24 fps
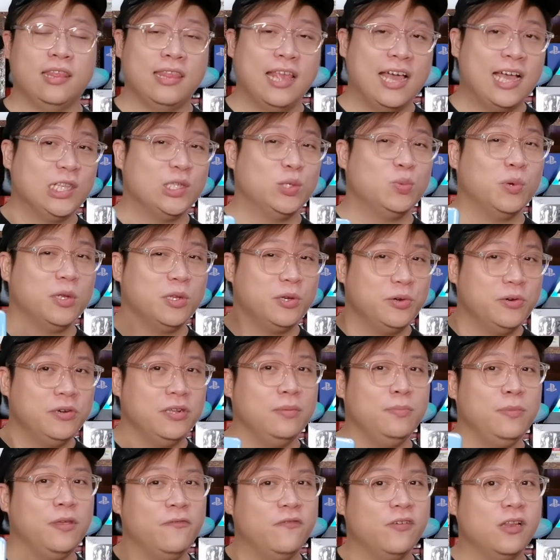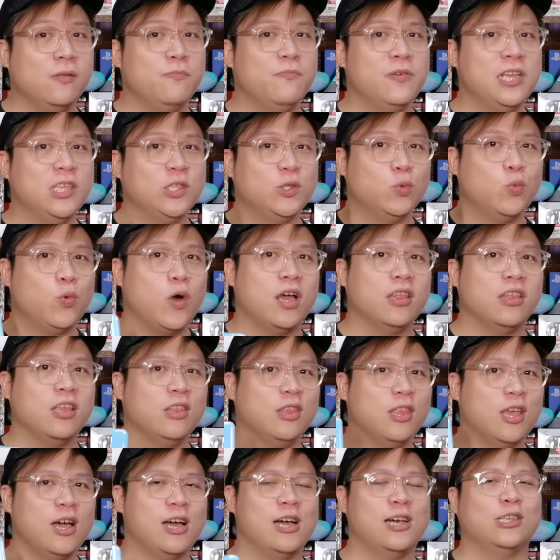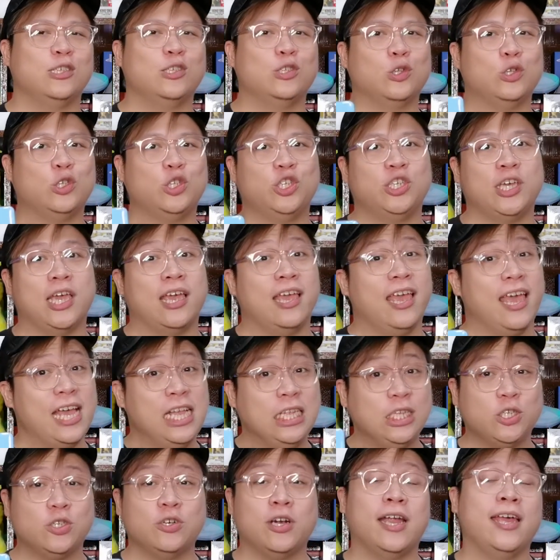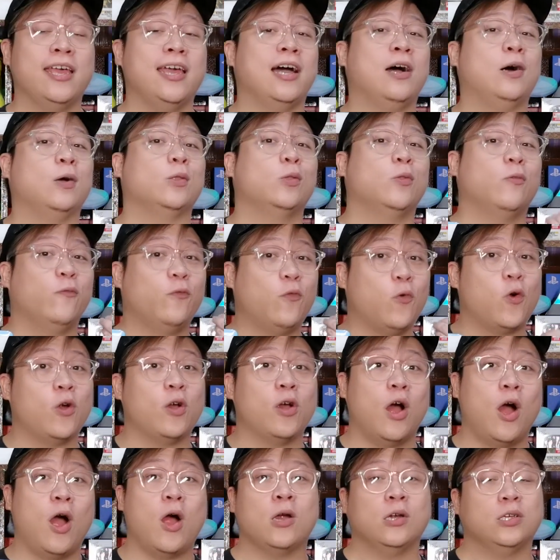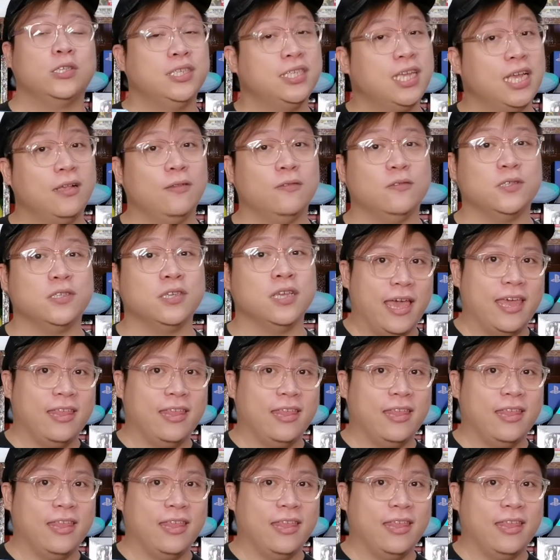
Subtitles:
that's what Realme Philippines wanted us to check and try out for ourselves.